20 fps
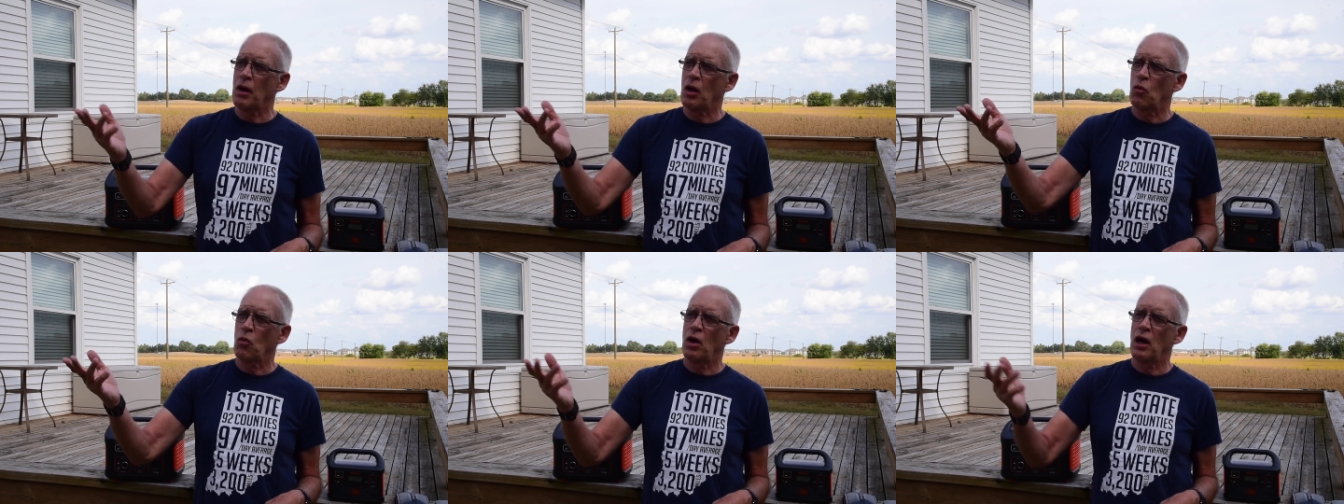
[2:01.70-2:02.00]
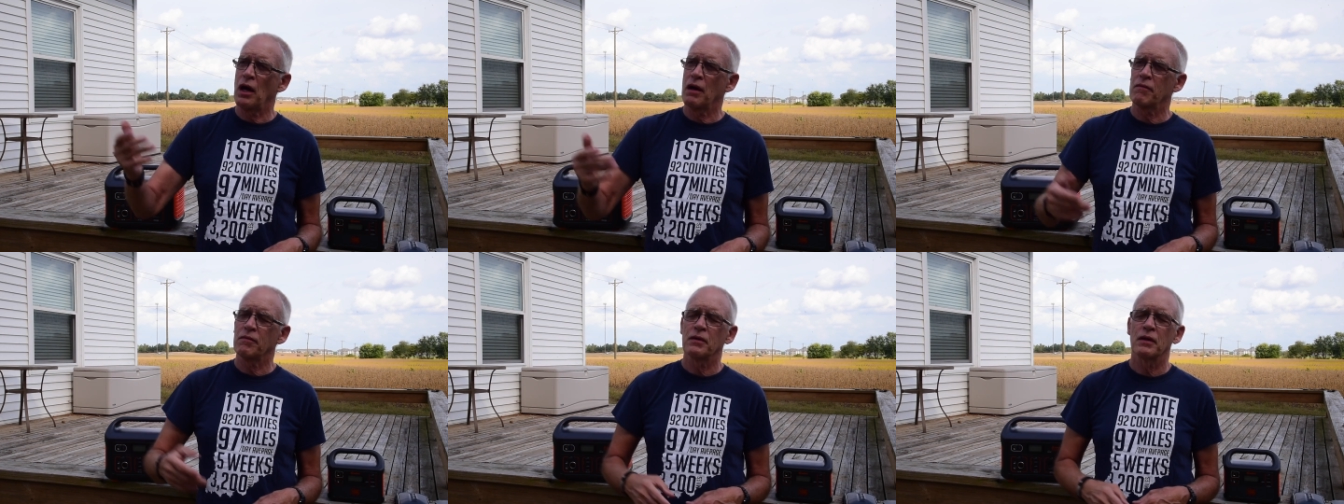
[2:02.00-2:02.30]
my
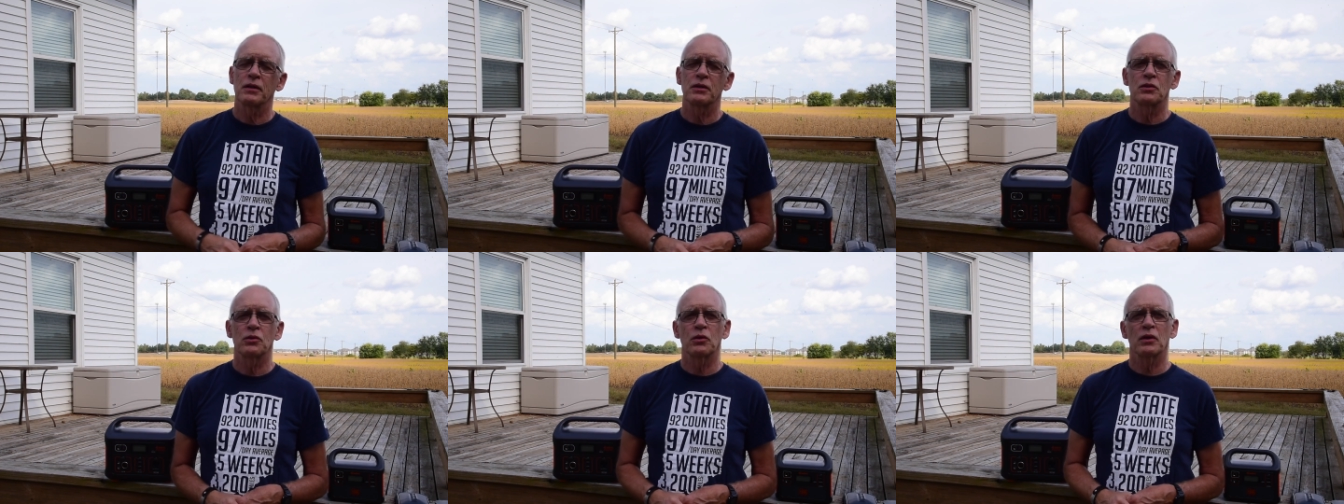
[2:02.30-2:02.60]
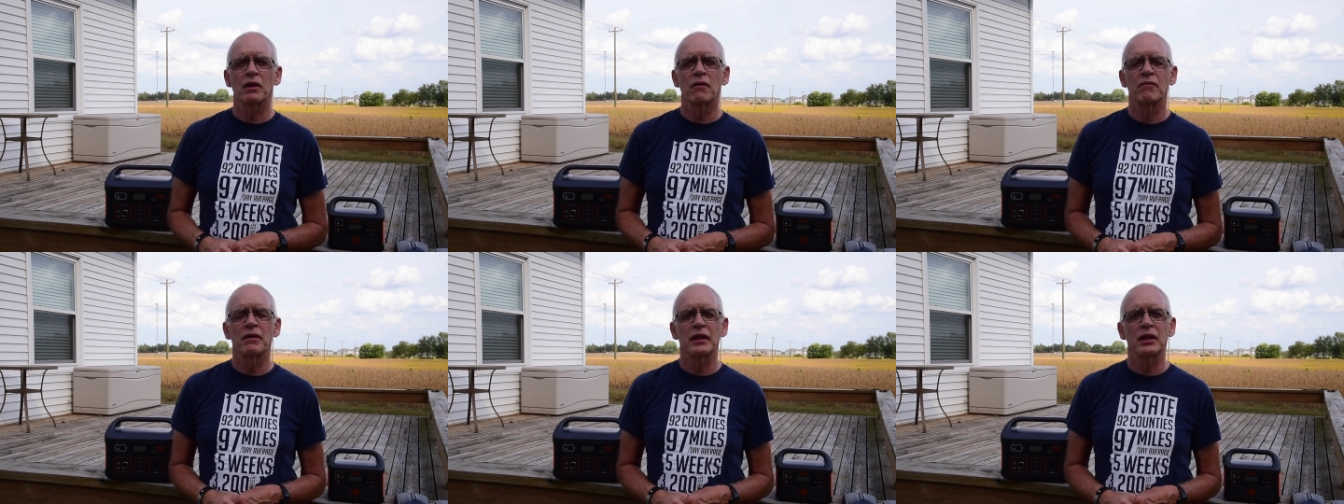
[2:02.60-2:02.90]
wife
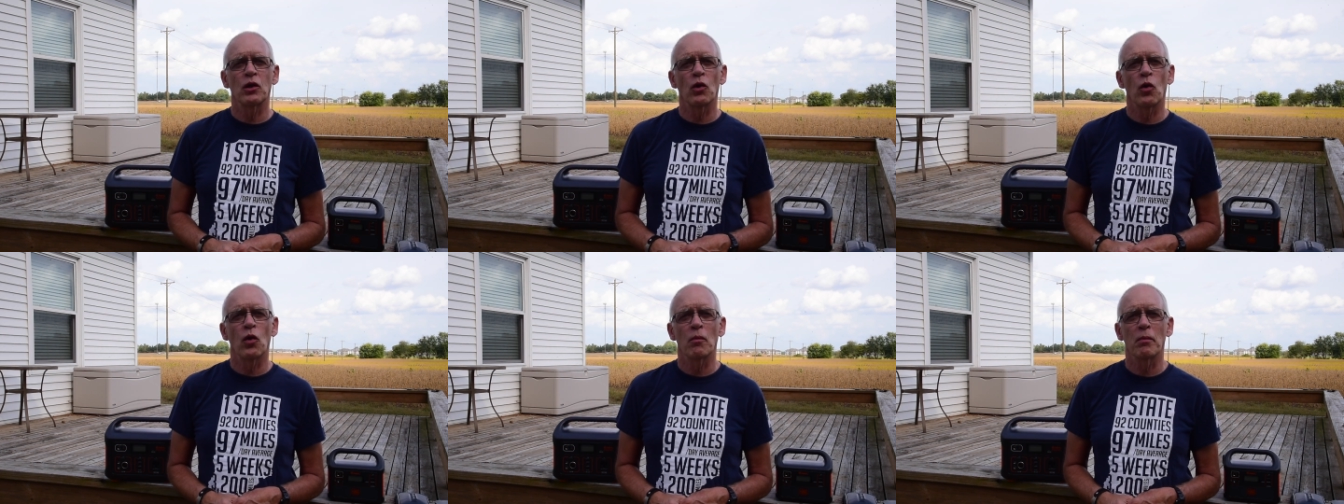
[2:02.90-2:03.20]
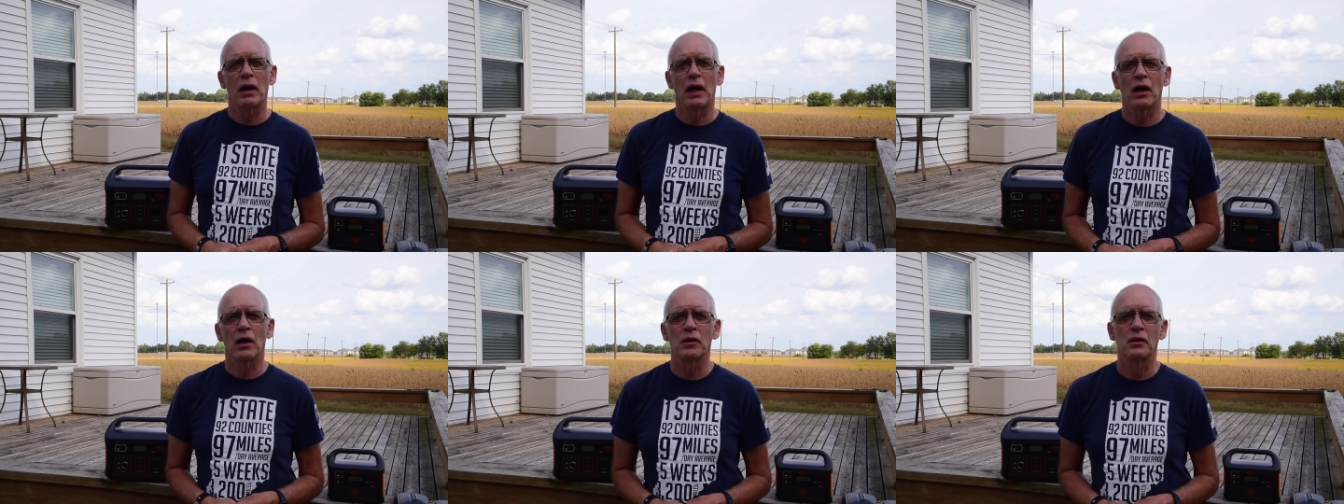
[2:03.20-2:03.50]
doing a video
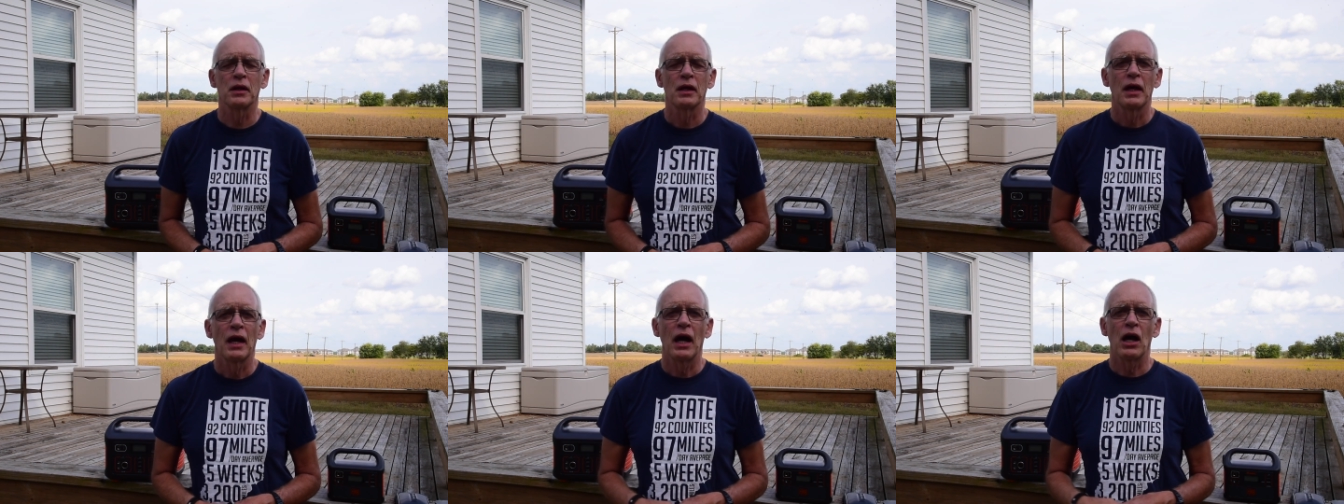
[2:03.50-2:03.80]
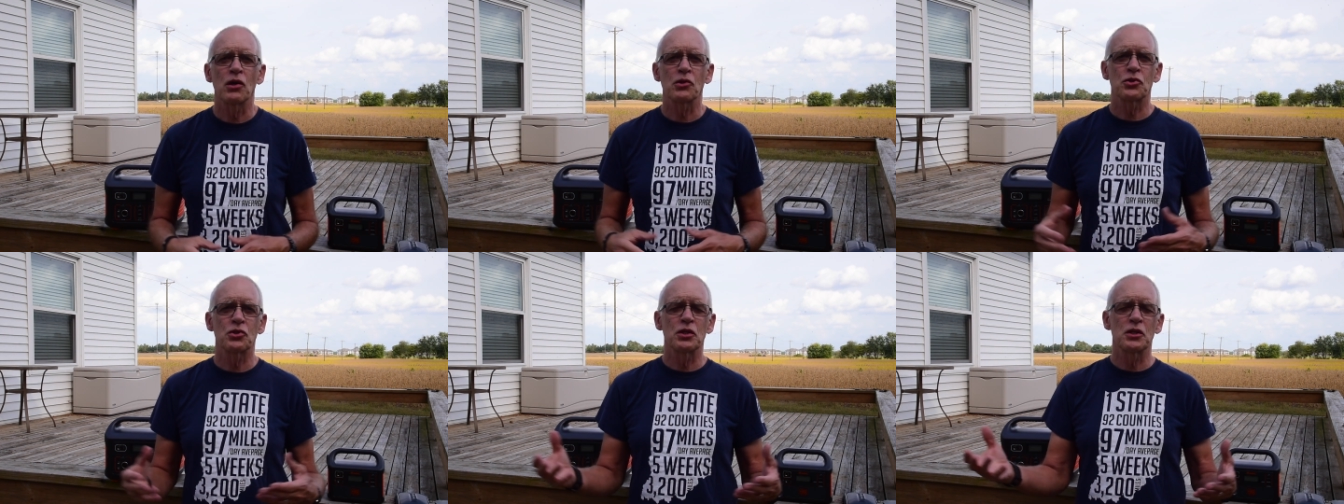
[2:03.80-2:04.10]
about
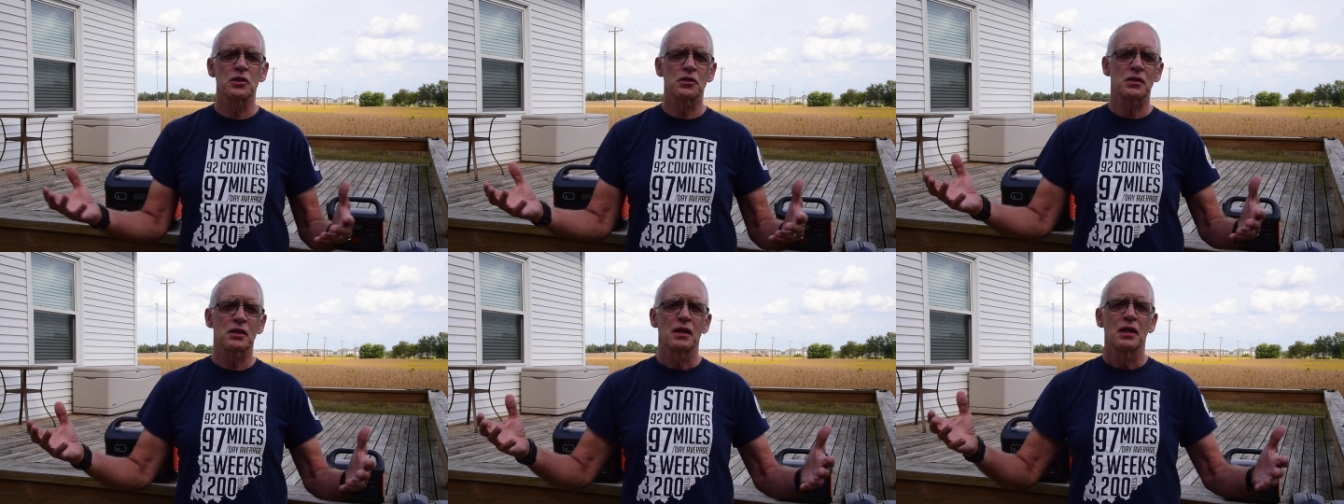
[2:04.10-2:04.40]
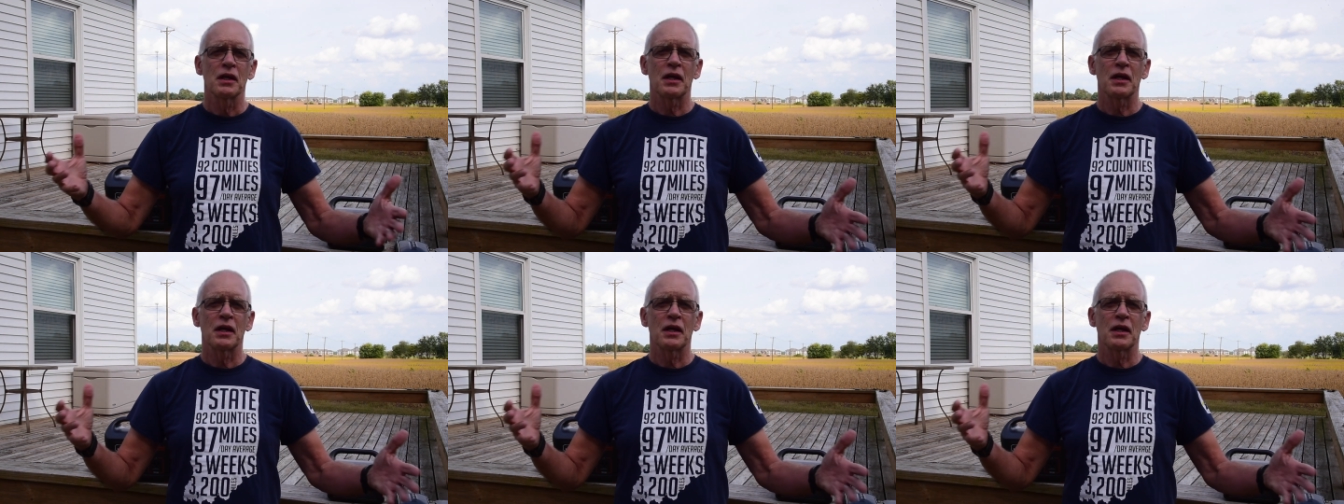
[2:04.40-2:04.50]
how she's